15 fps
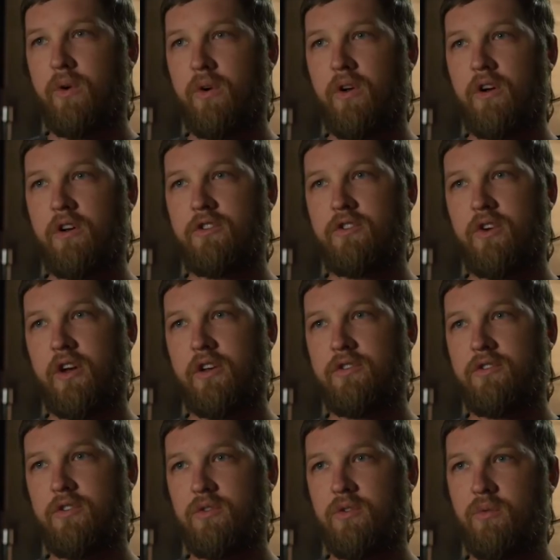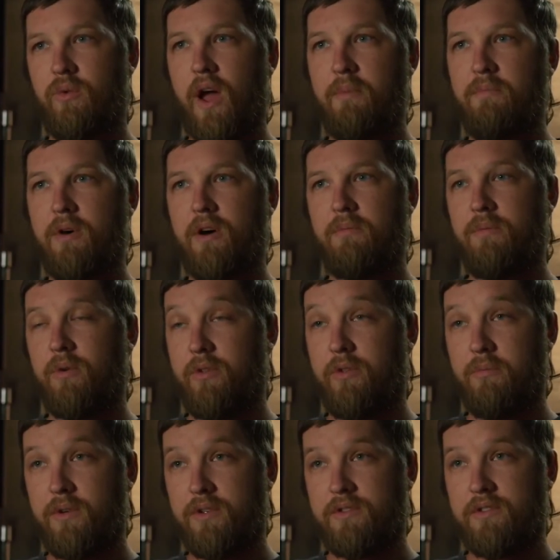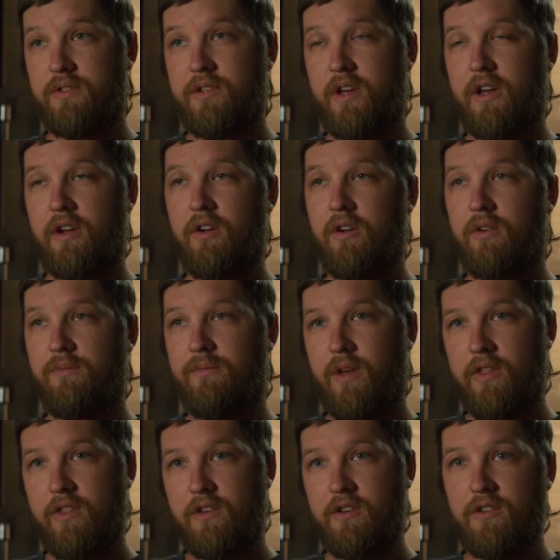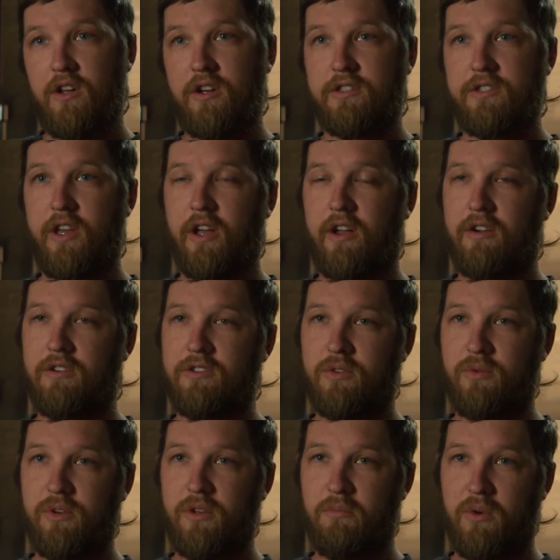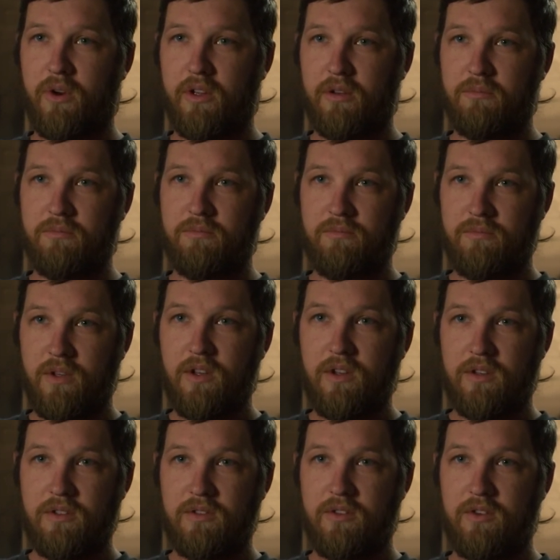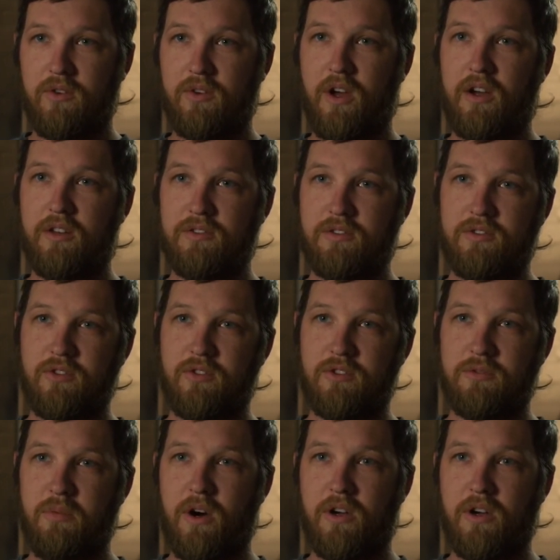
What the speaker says: we're trying to wrap up both the business hangar and the deluxe hangar so we could bring them to you guys as soon as